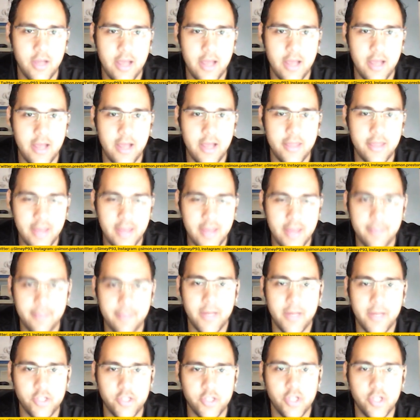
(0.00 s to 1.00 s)
And that
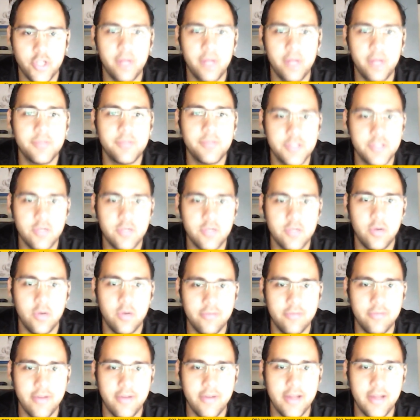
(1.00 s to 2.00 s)
match helped us to
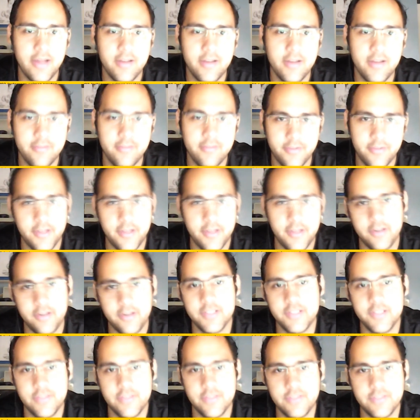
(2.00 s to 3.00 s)
qualify for the
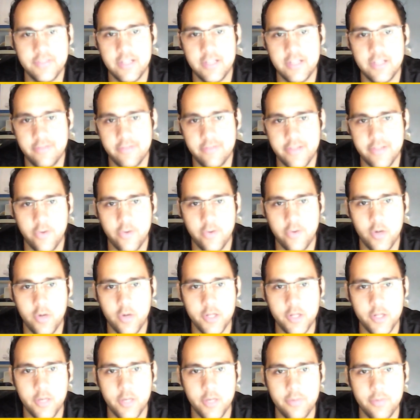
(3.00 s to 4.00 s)
Under-17 FIFA World
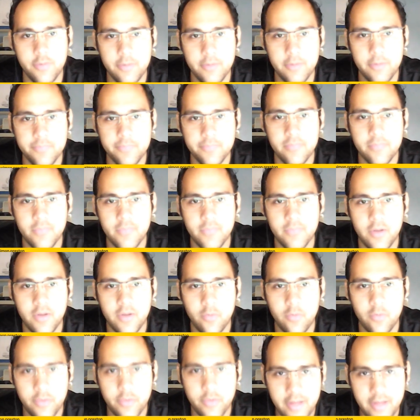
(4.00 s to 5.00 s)
Cup.
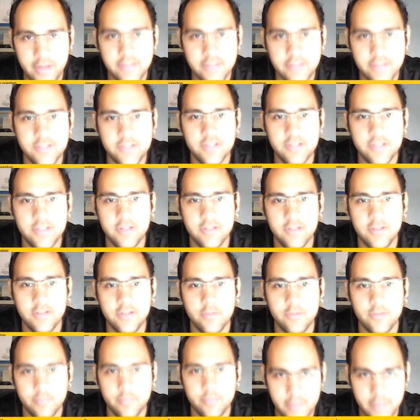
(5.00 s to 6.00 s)
With that
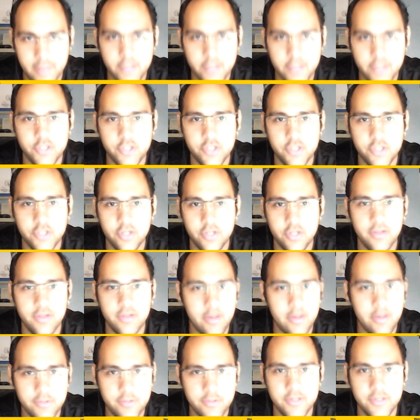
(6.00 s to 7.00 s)
match, that
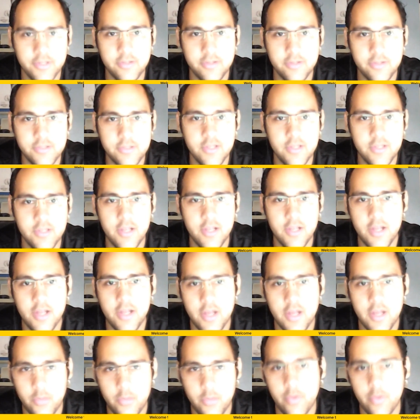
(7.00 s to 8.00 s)
result,
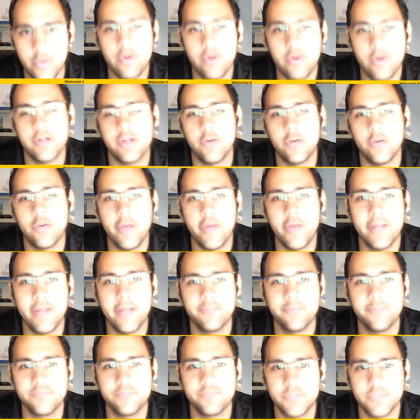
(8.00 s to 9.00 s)
we were on our way
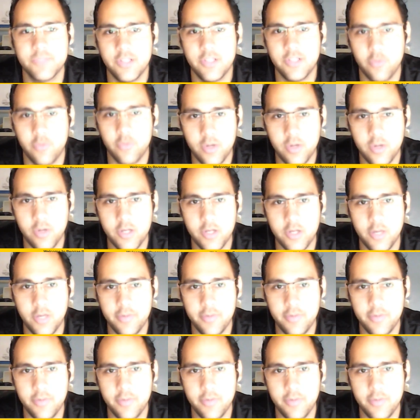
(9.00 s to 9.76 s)
to the World Cup.